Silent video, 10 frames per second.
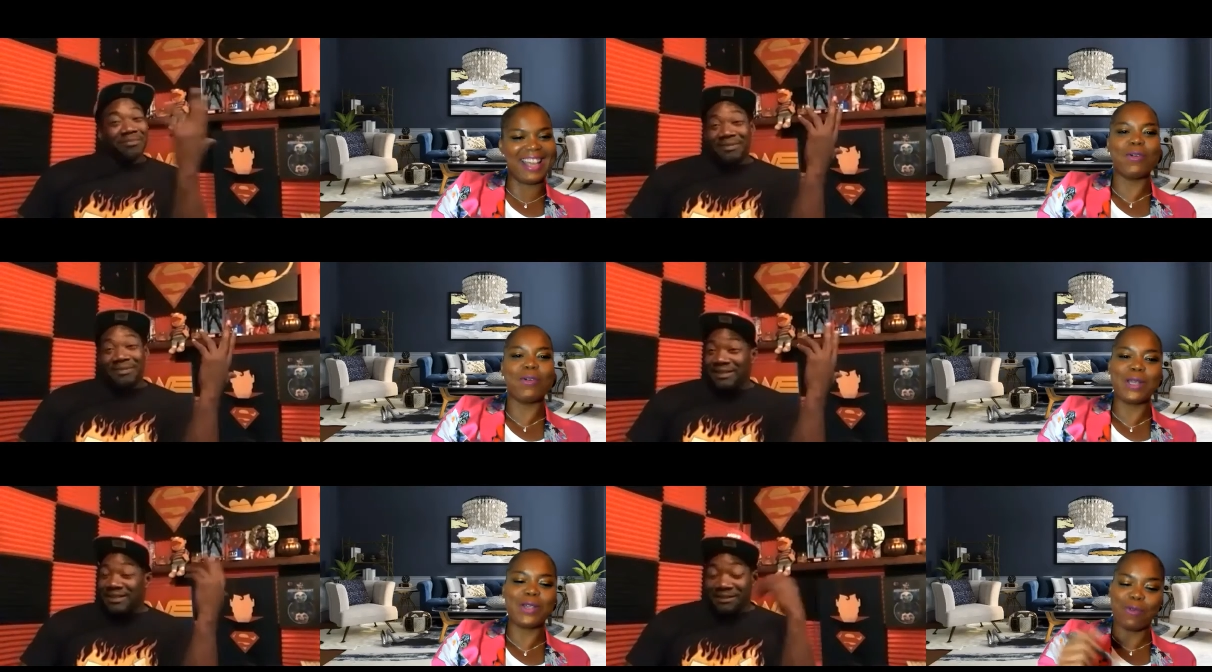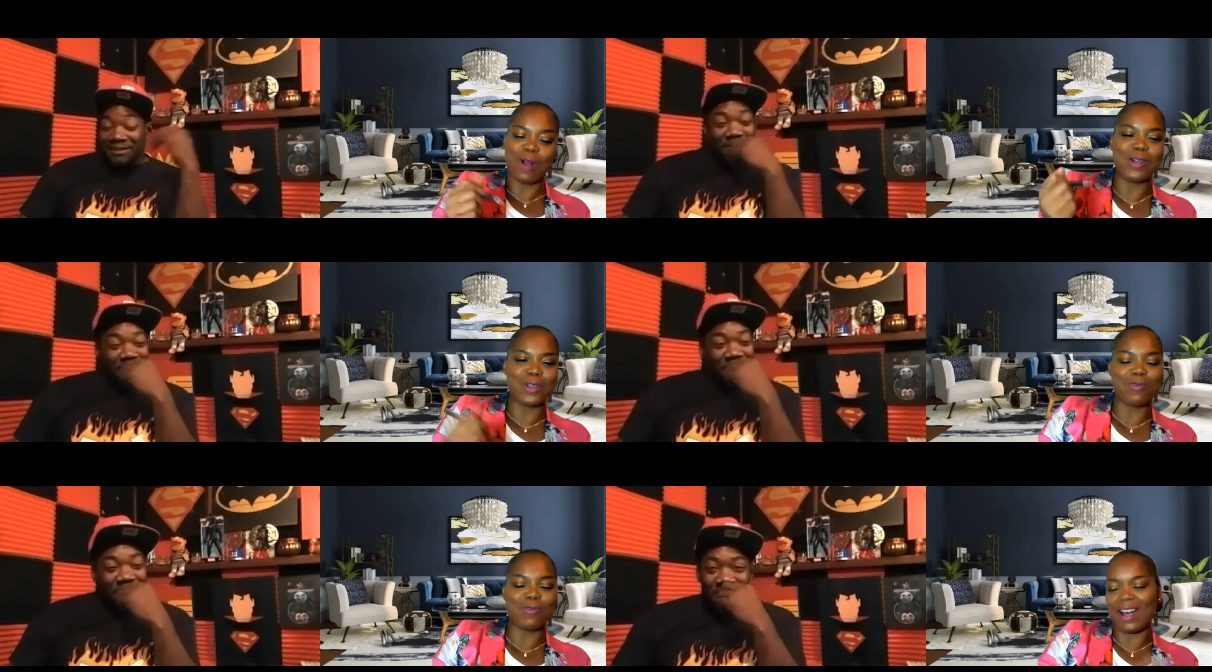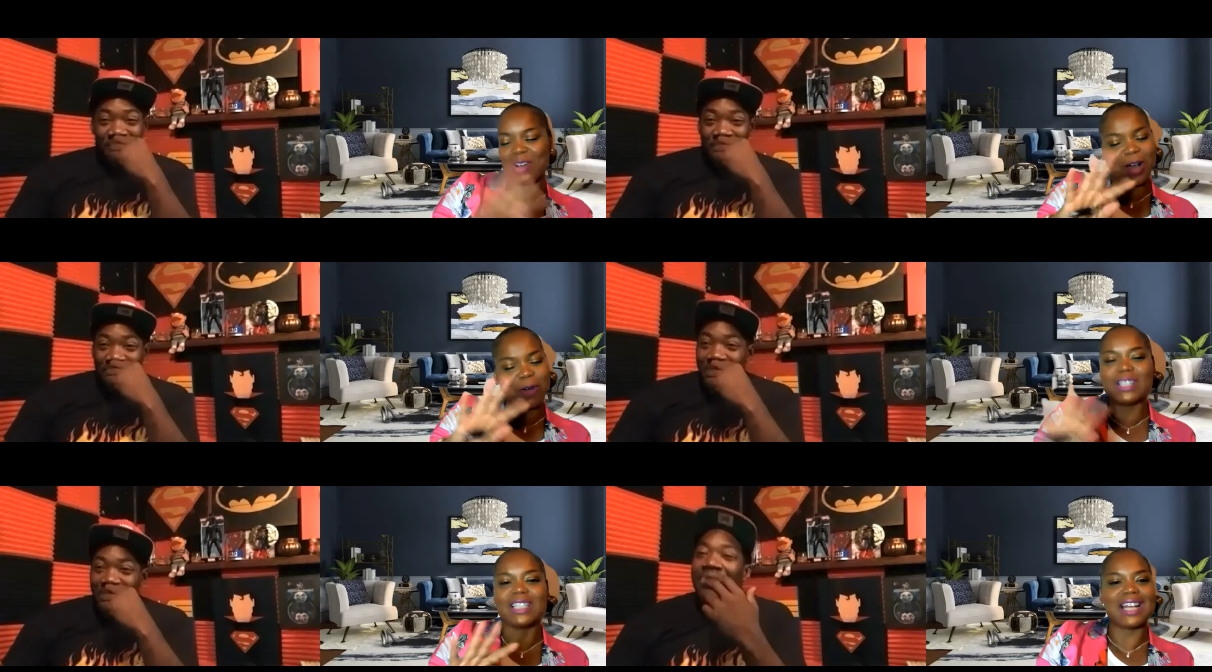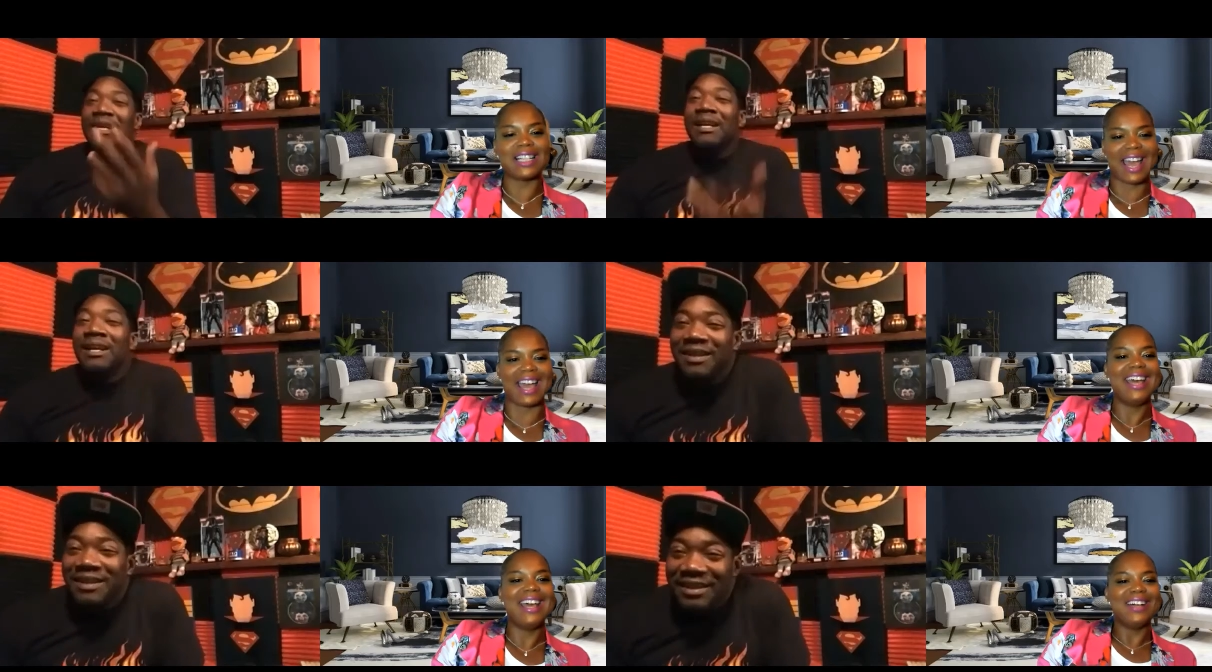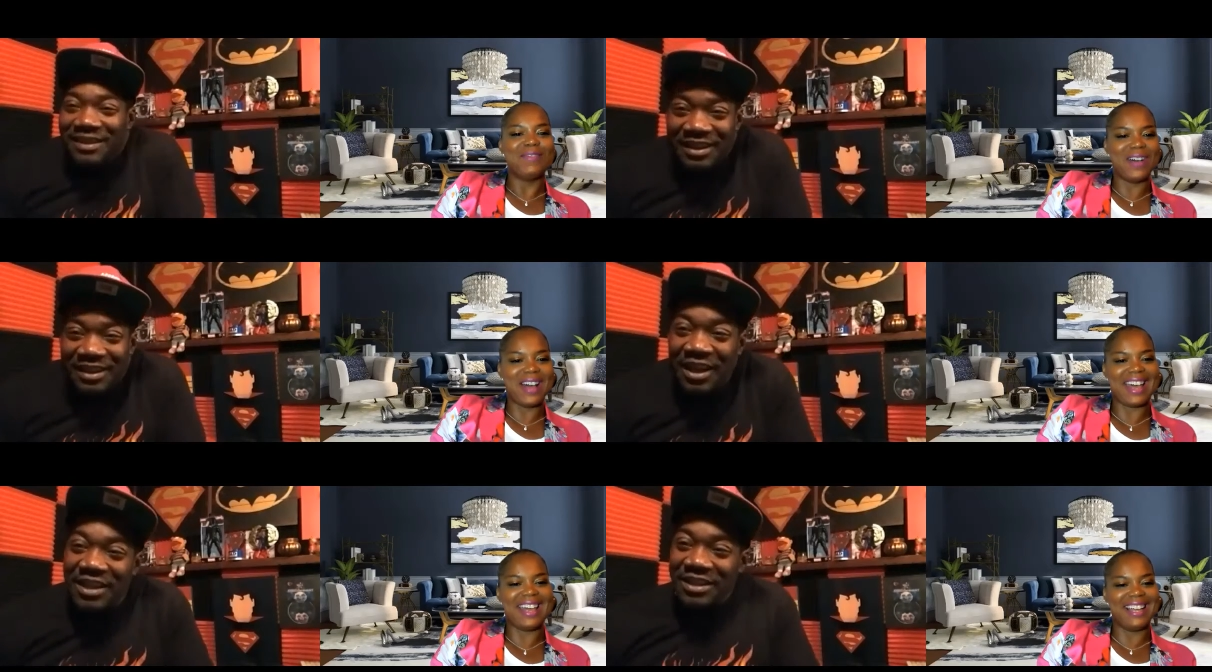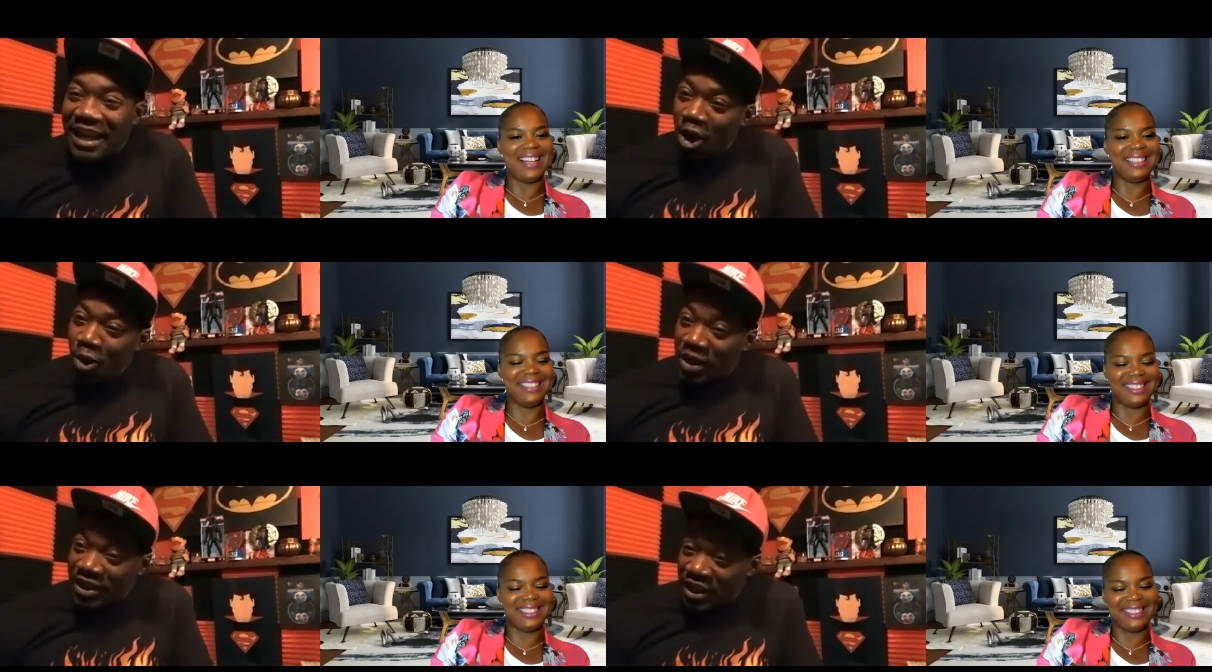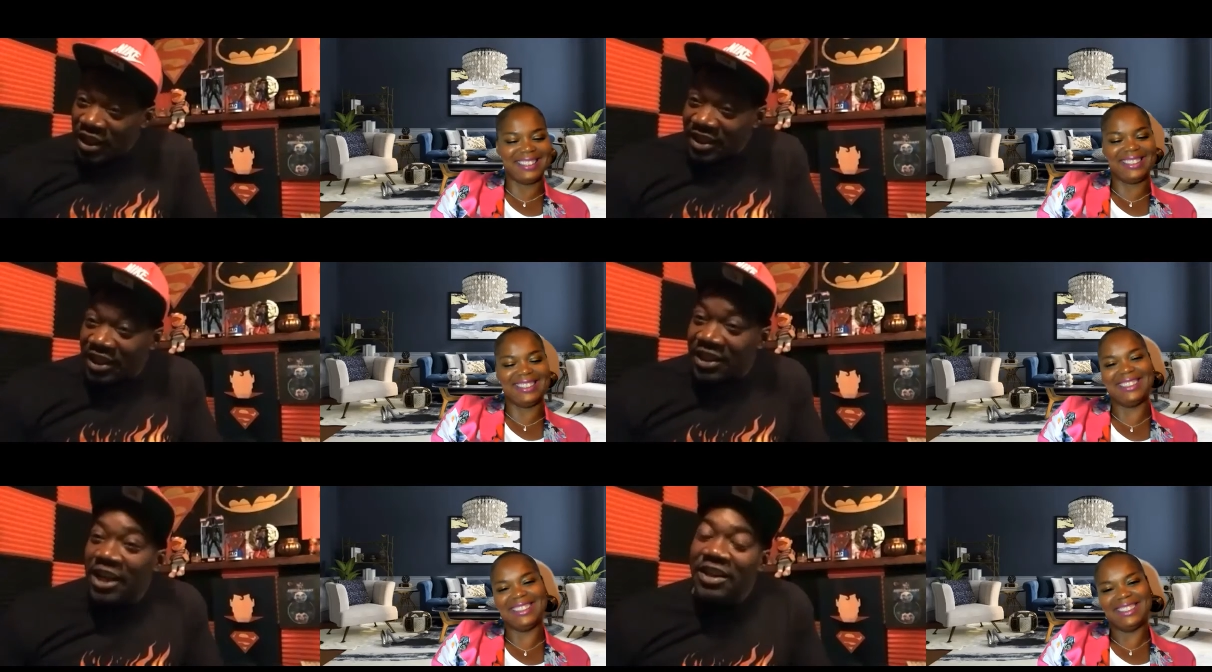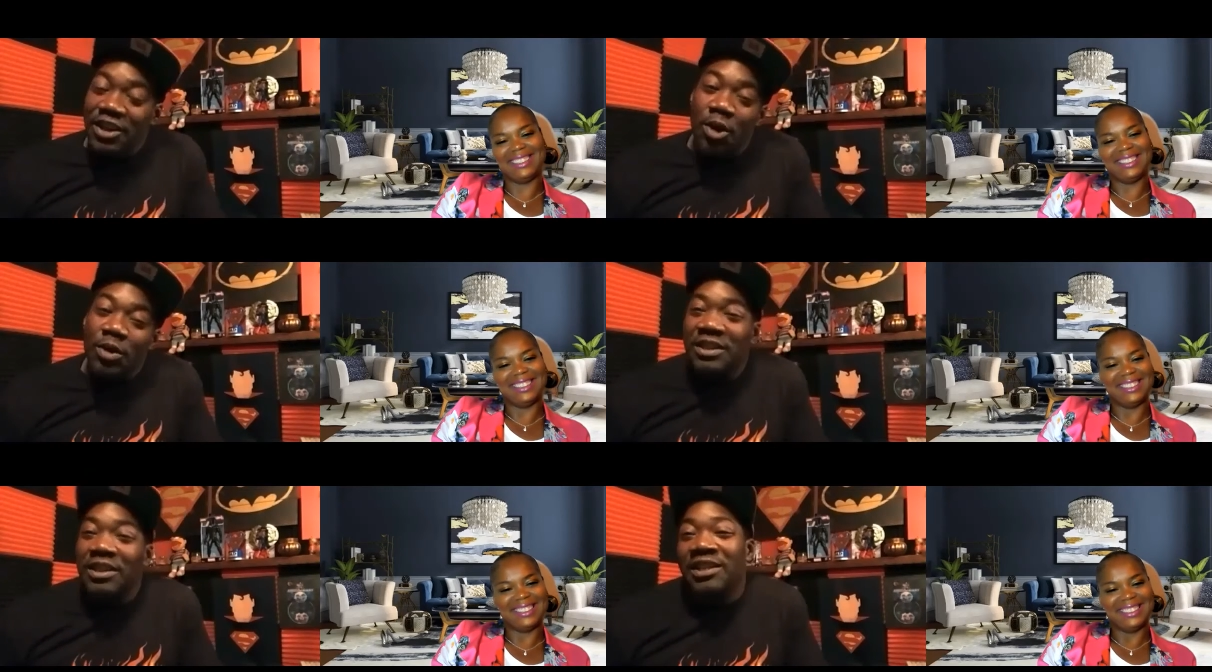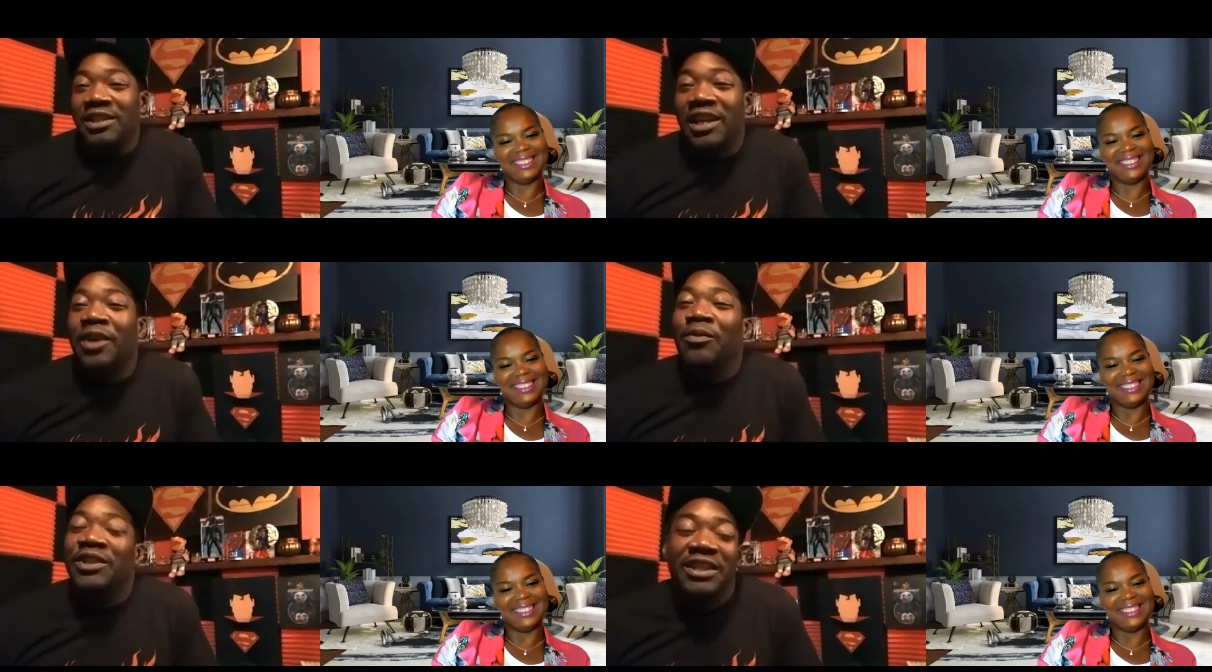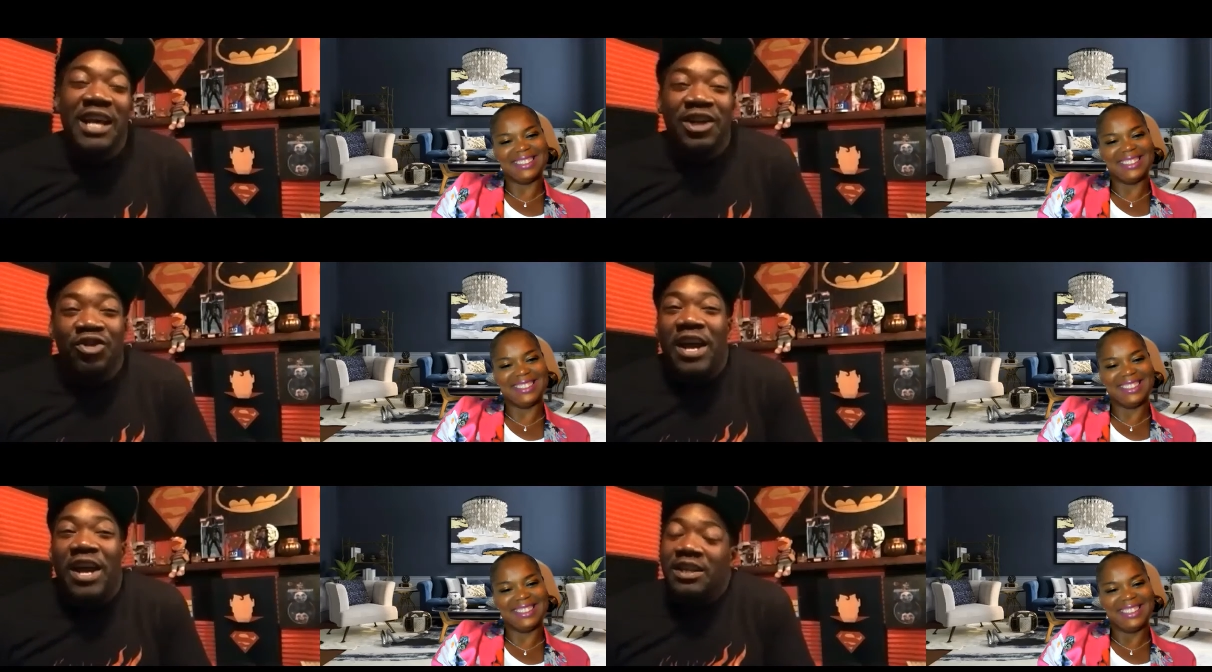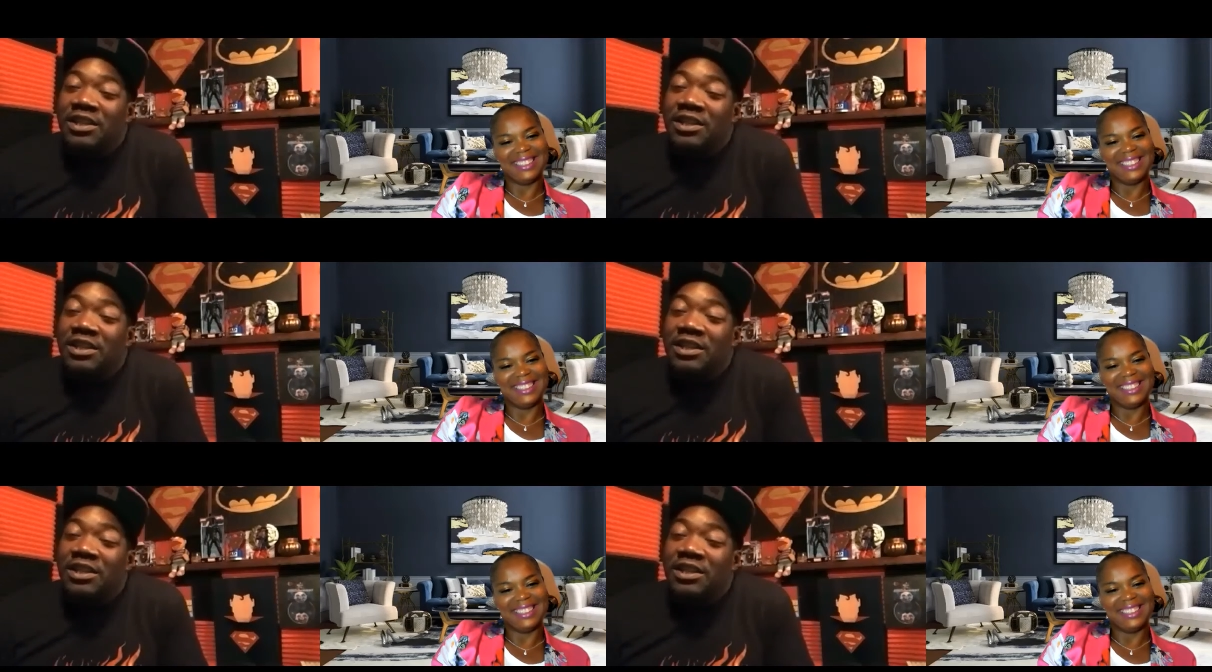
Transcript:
Speaker 1: Even when you're wrong, you're right. Okay, we'll take that. But because like
Speaker 2: yo, it's the it's the yo, it's the it's the get rich and die trying.